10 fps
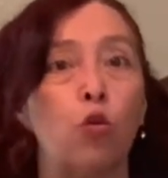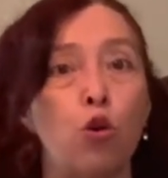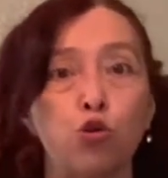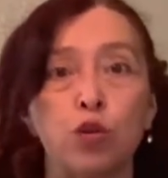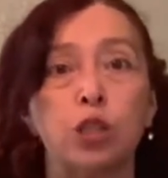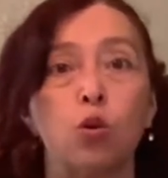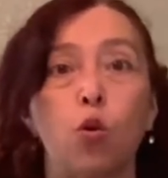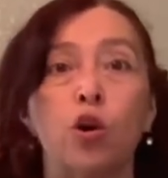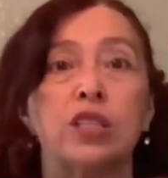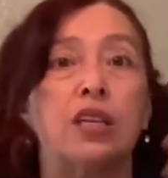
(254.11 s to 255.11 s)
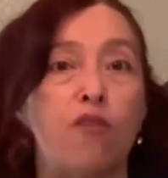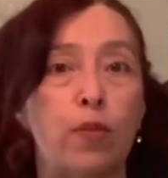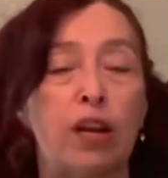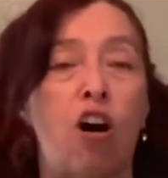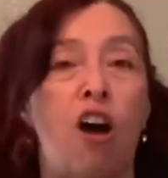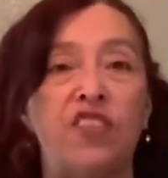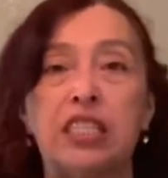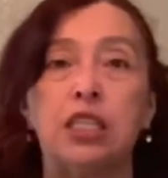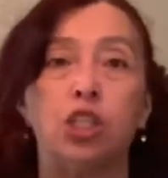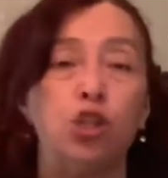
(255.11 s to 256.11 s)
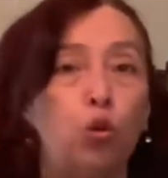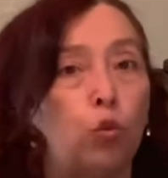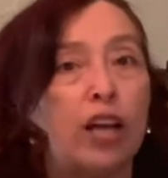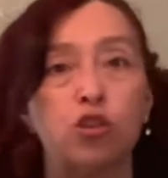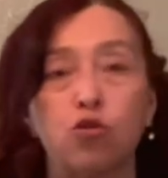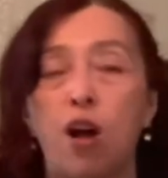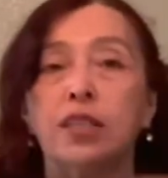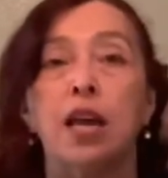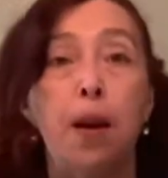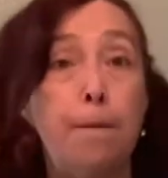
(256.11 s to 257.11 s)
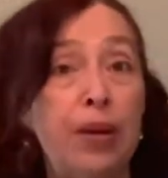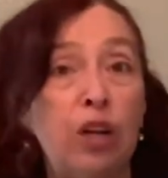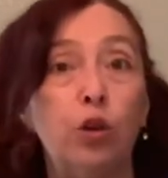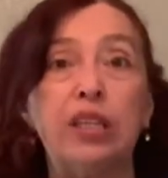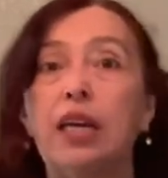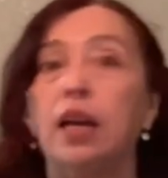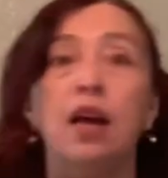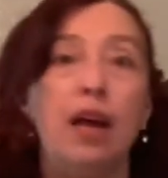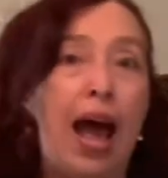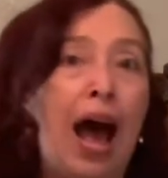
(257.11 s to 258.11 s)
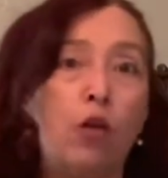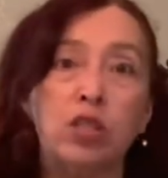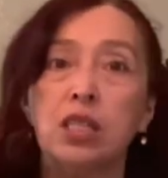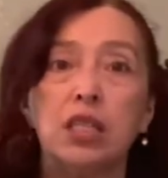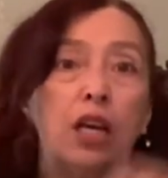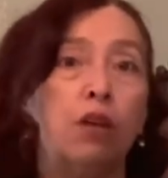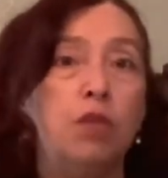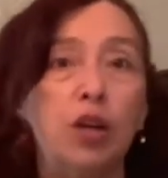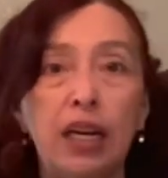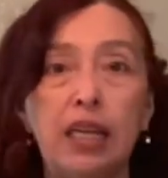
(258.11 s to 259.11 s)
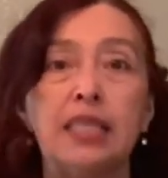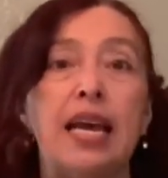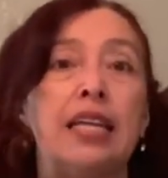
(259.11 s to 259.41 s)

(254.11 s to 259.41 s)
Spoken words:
Grocery stores, government offices, new restaurants, building houses and communities.